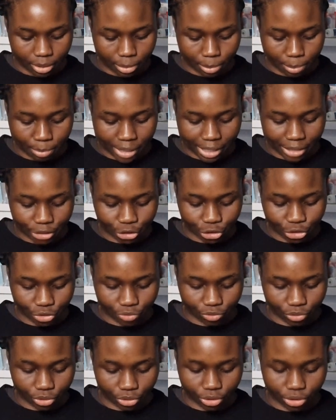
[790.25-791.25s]

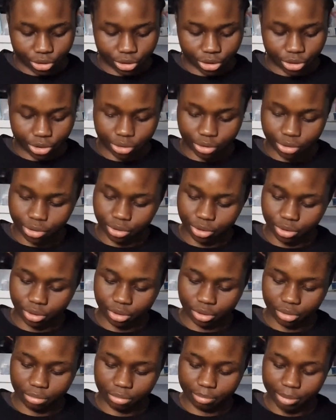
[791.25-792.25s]
Peturunt
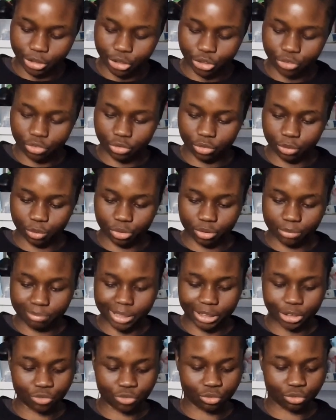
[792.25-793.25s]
1 and
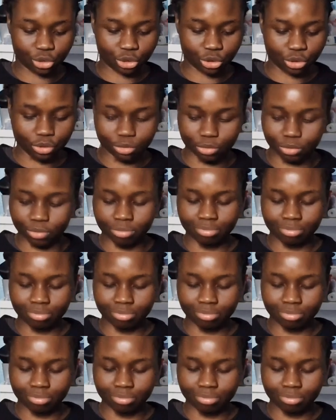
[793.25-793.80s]
Peturunt 2.